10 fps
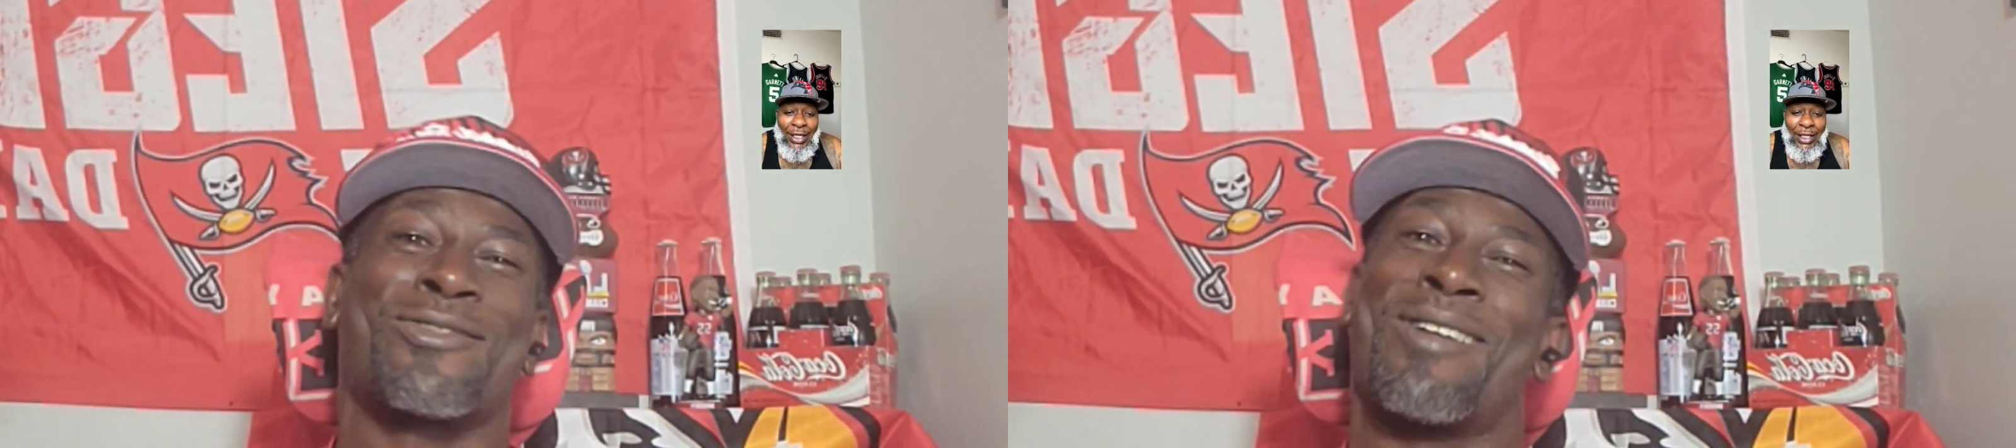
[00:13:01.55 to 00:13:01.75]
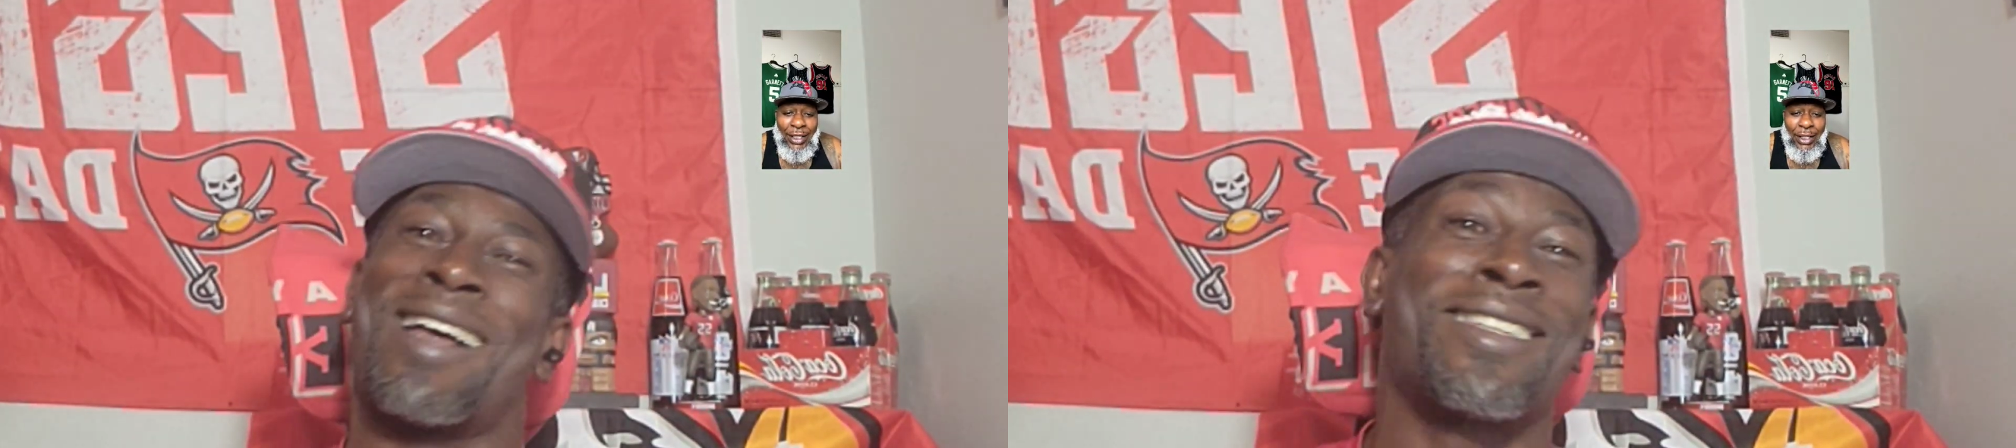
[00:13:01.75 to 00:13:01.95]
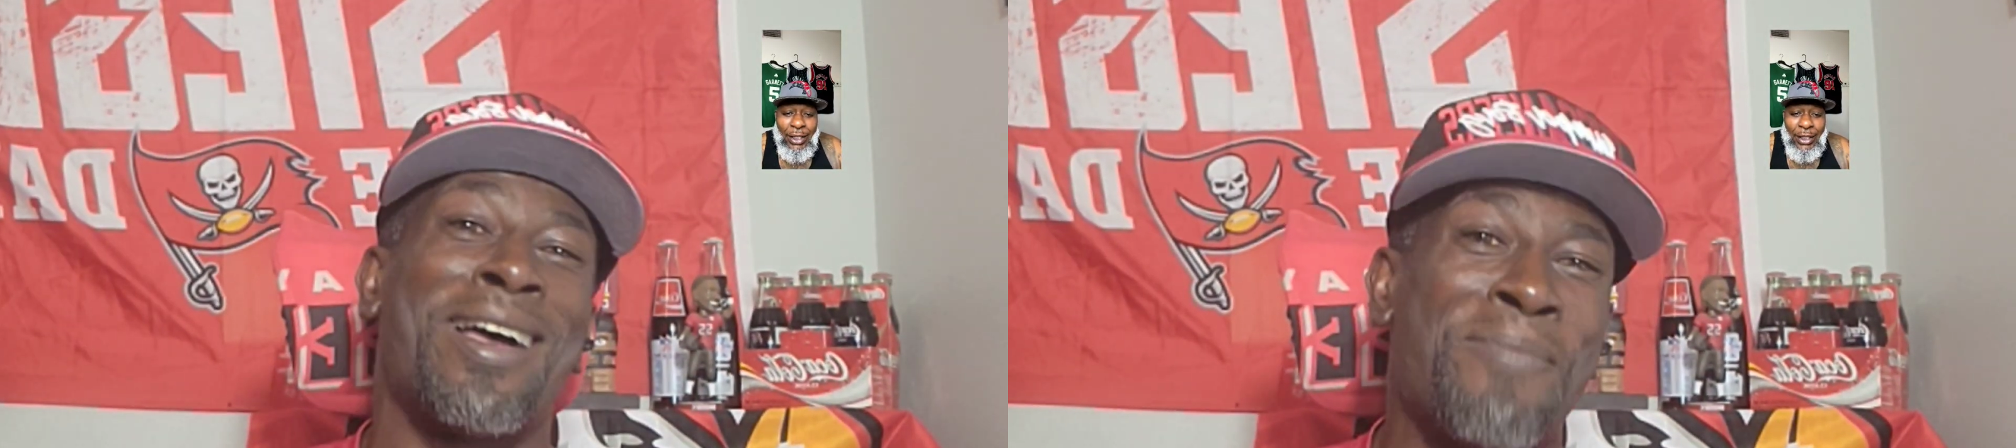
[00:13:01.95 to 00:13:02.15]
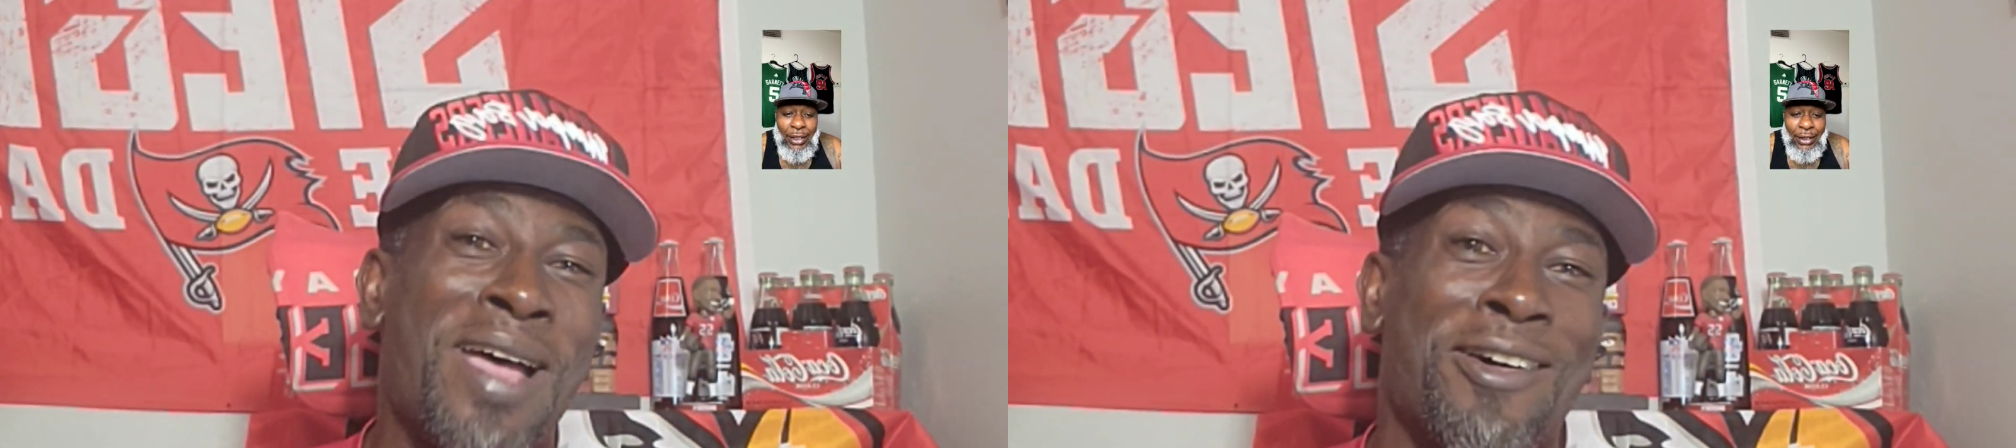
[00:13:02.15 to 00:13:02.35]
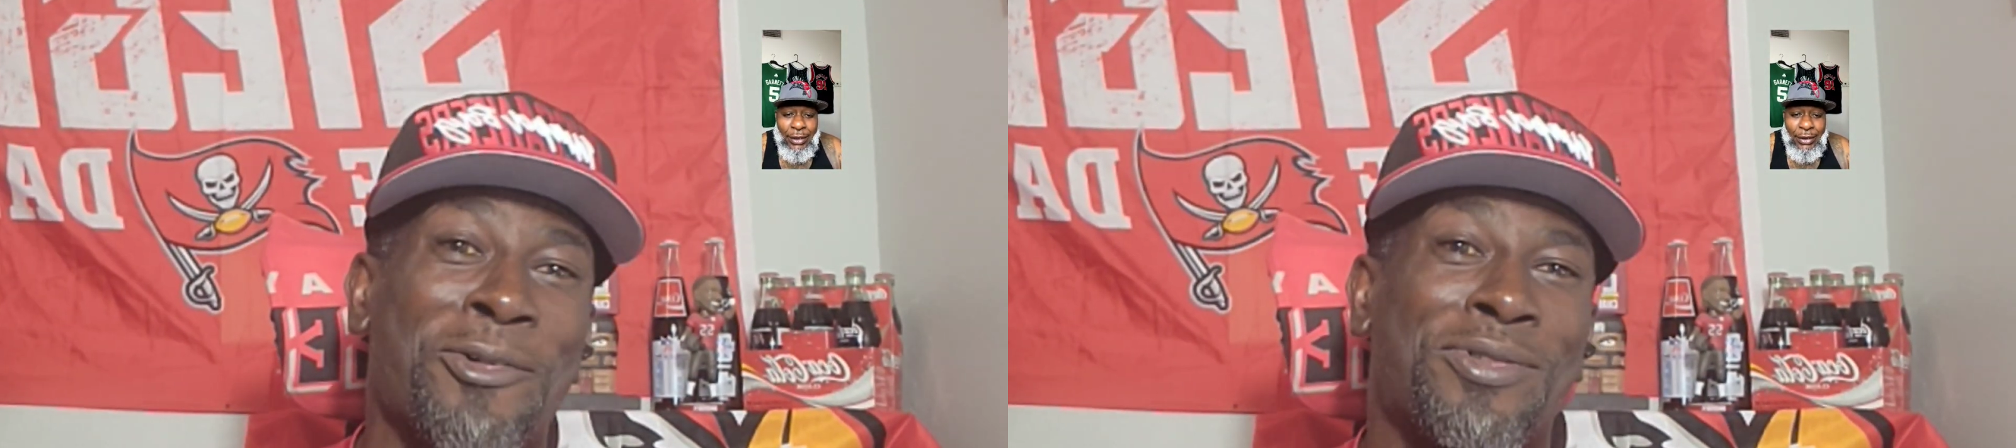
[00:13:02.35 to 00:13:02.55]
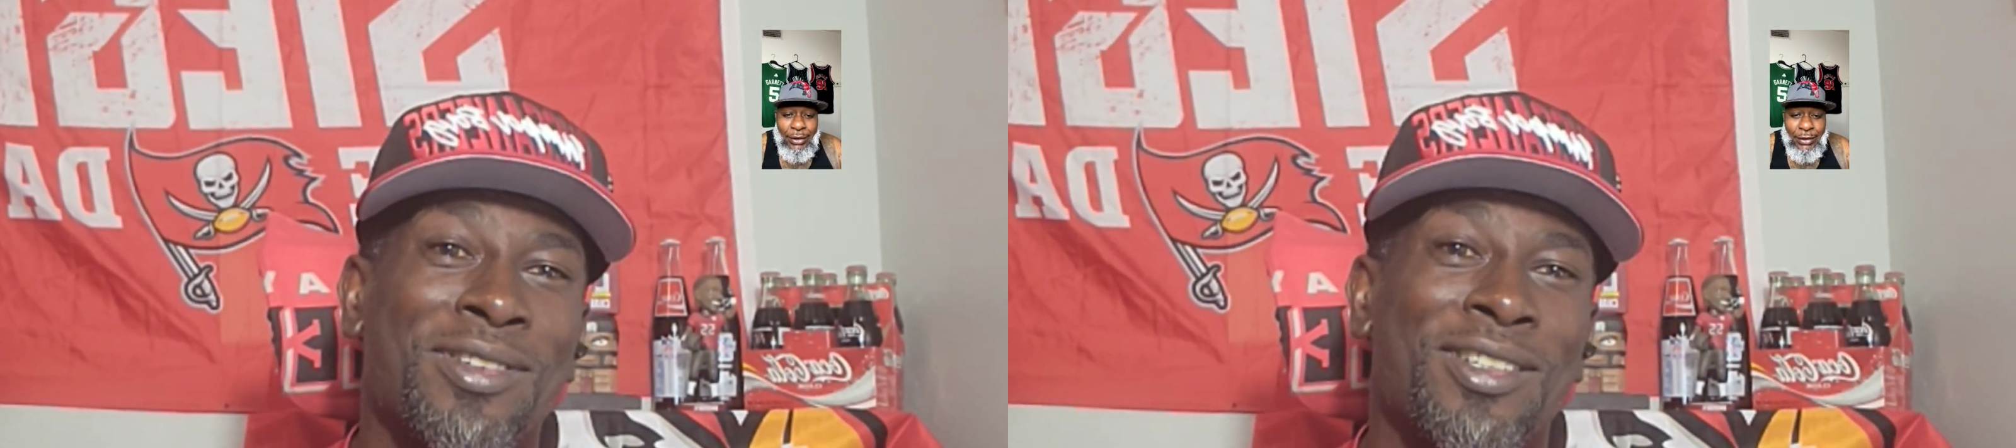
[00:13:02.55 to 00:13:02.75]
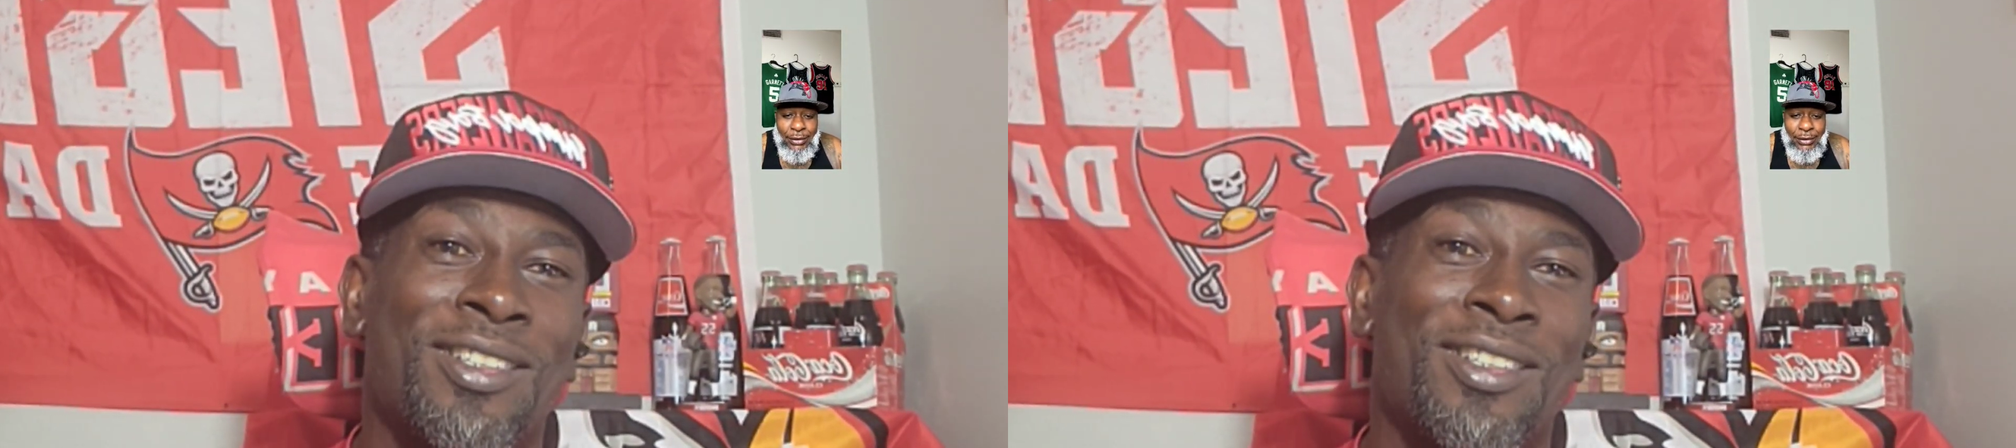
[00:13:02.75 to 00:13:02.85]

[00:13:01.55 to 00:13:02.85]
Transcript: to try something else.